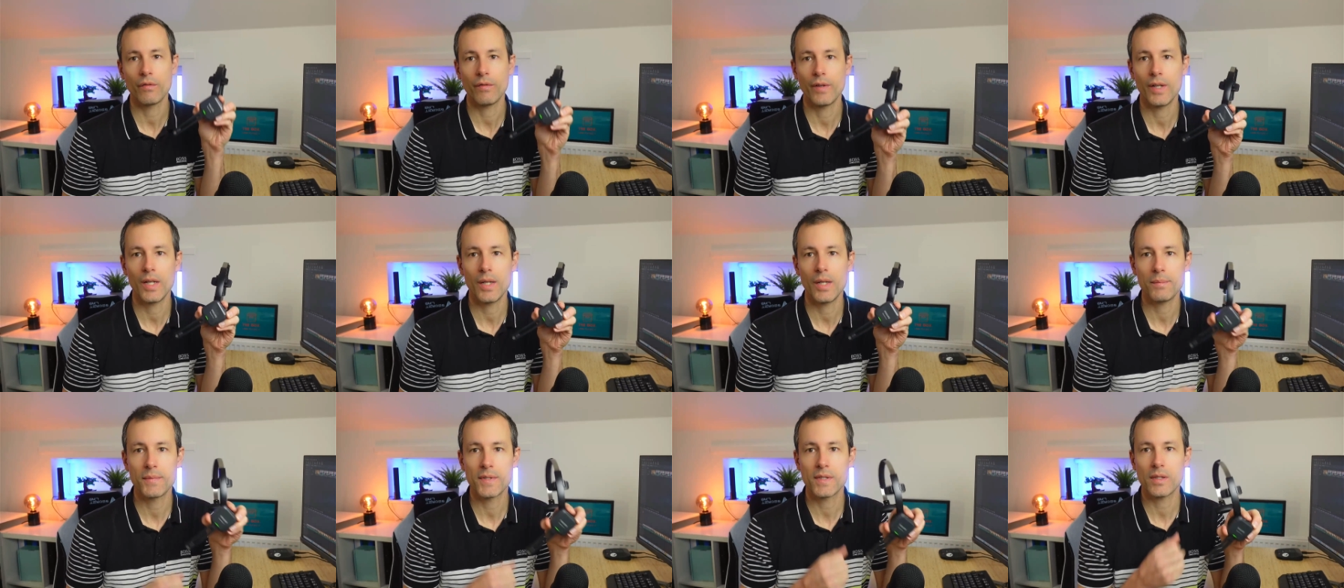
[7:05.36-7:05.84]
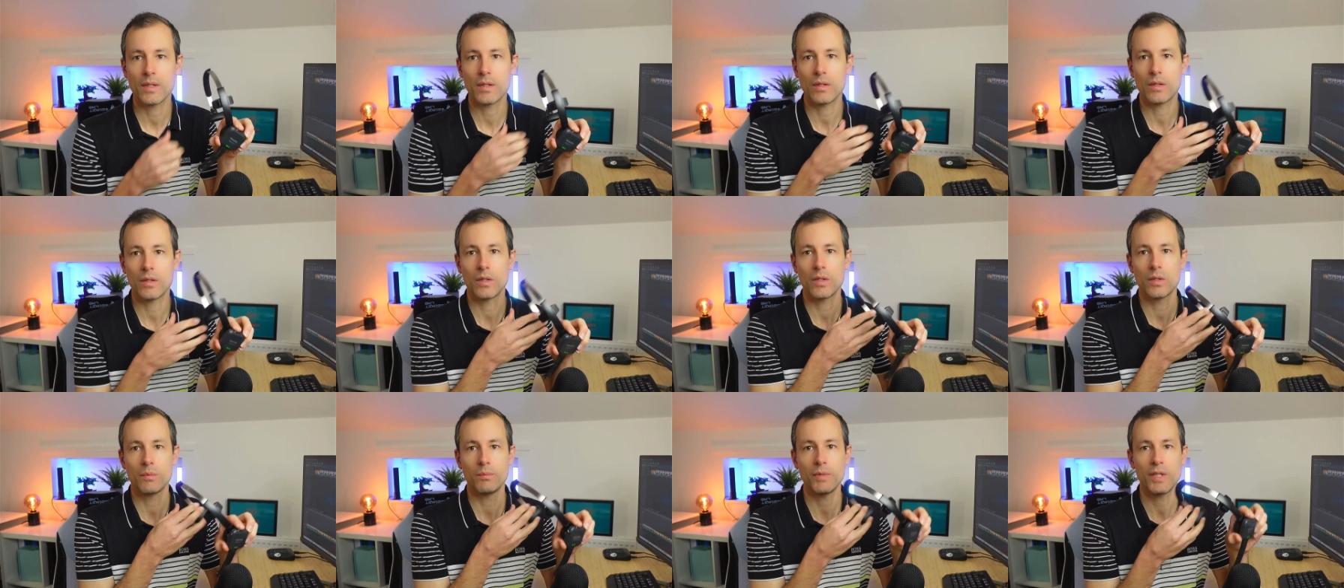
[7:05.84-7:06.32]
Philips
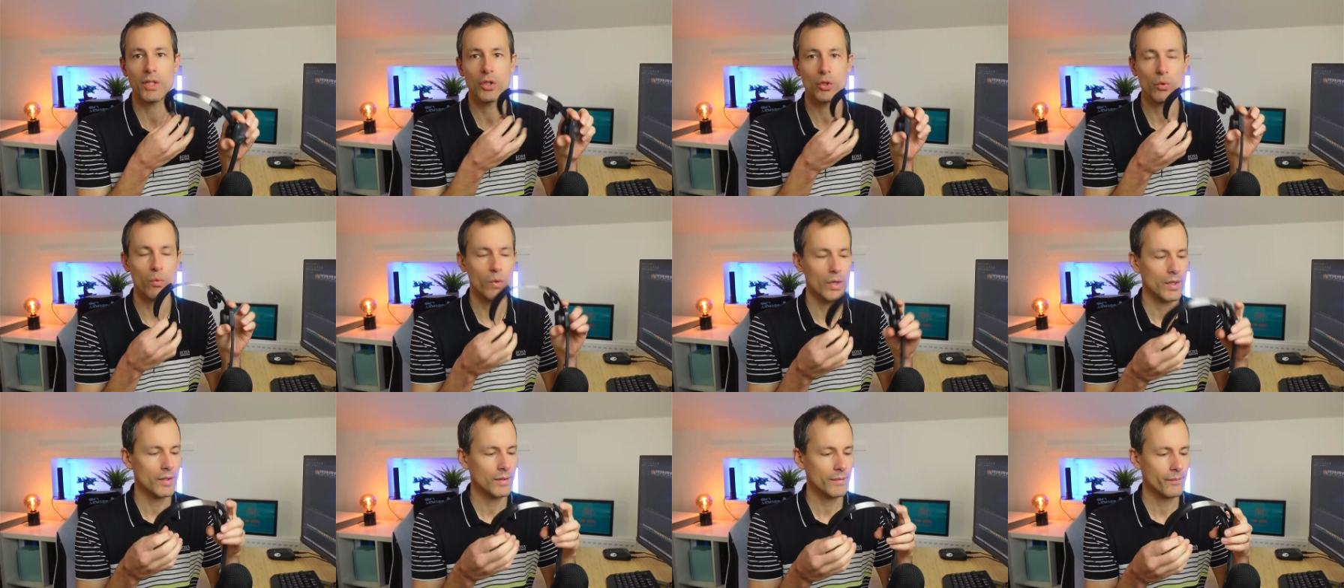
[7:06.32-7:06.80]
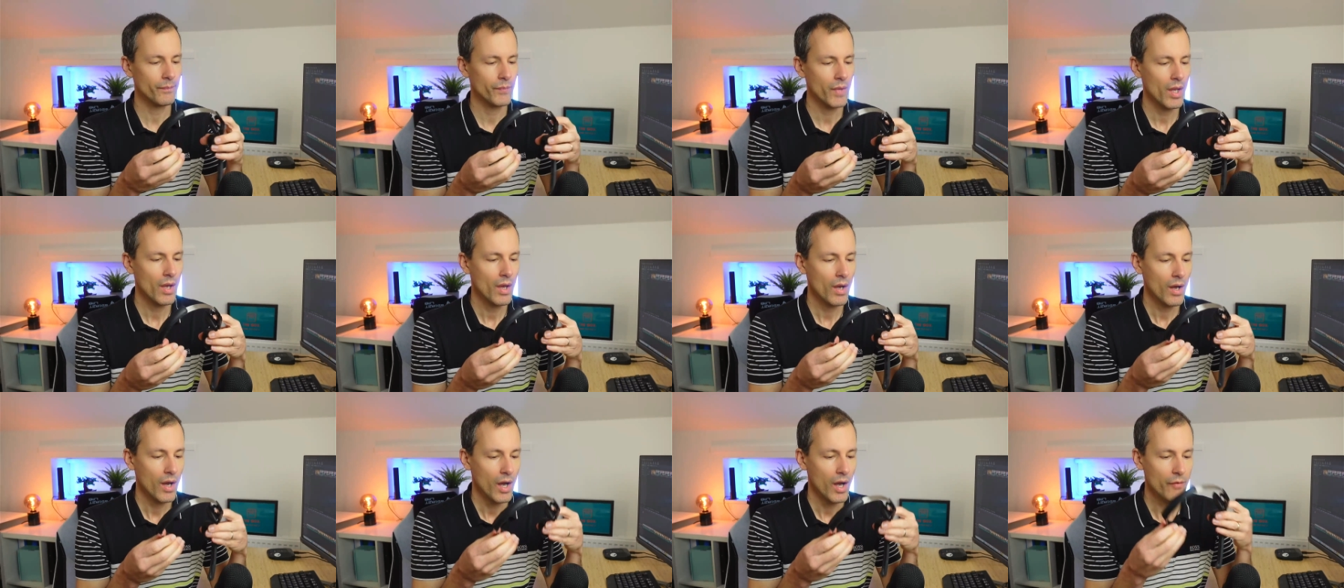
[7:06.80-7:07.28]
SpeechOne.
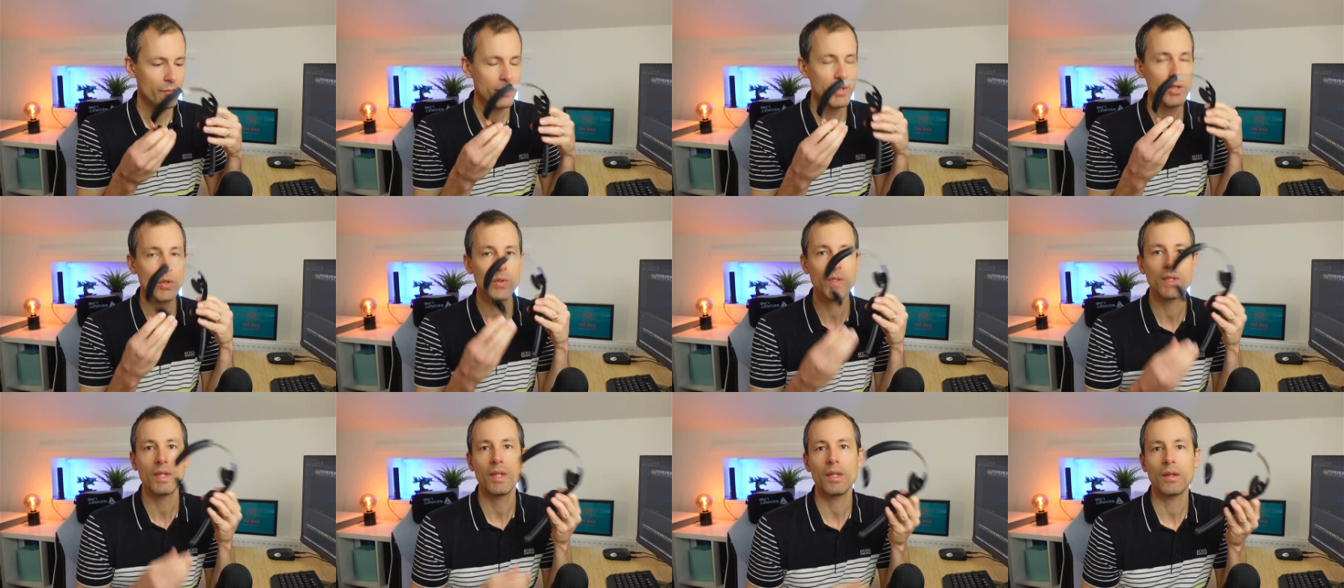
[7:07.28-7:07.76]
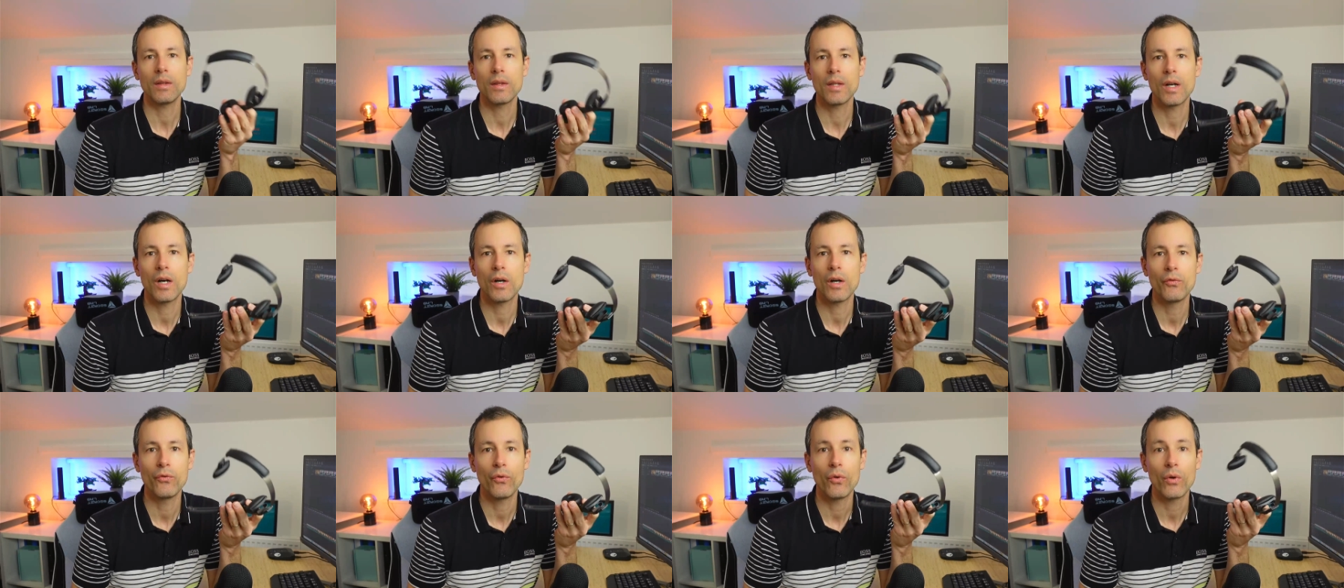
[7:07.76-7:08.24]
I've been using it
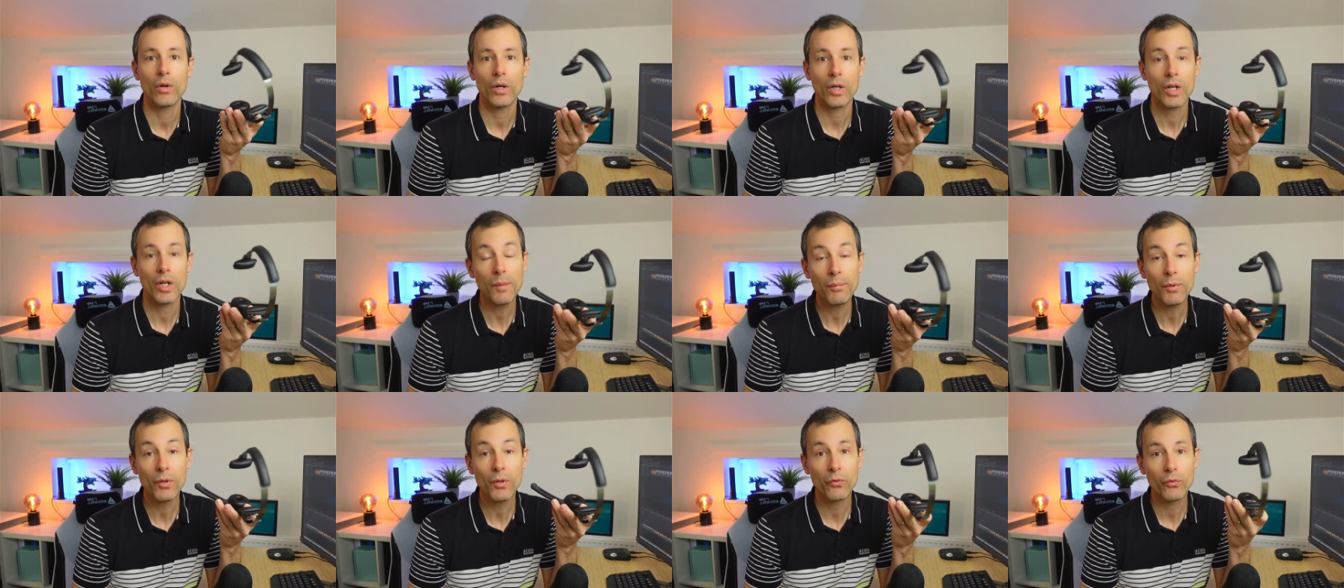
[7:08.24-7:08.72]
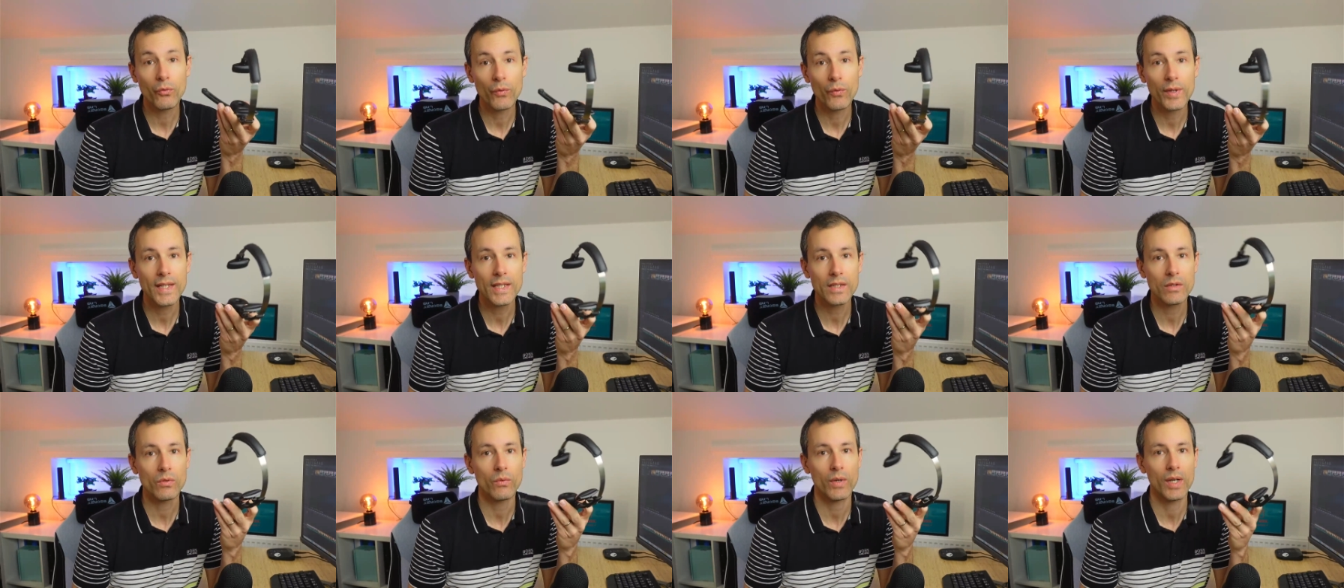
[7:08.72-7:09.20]
now for a couple of
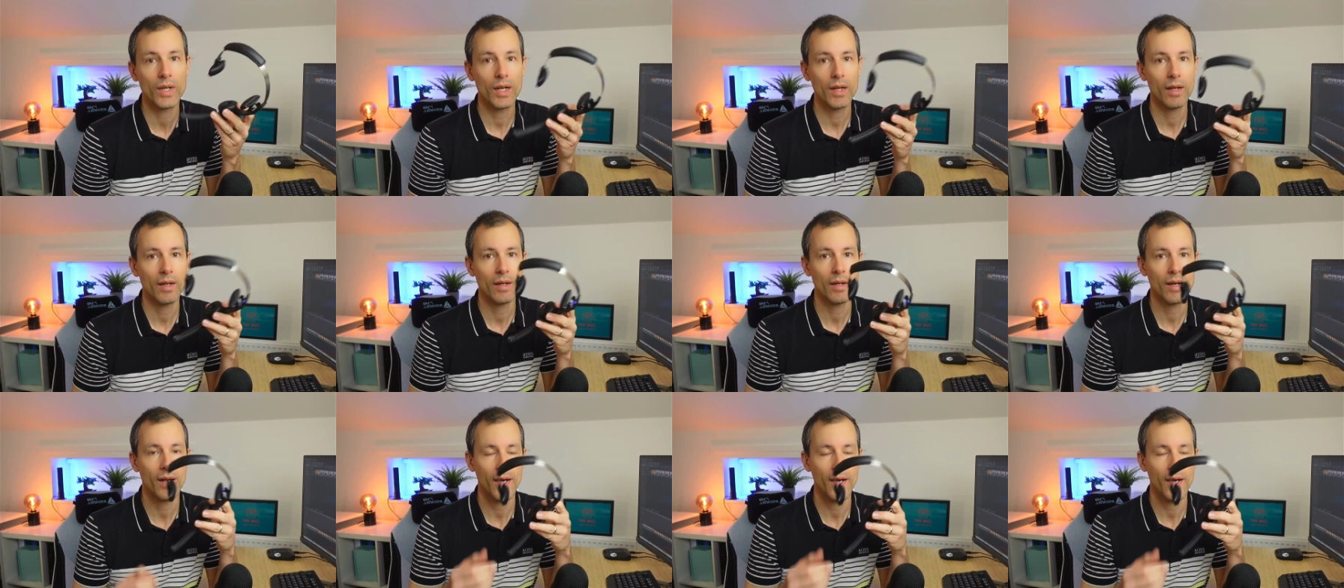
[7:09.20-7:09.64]
weeks really,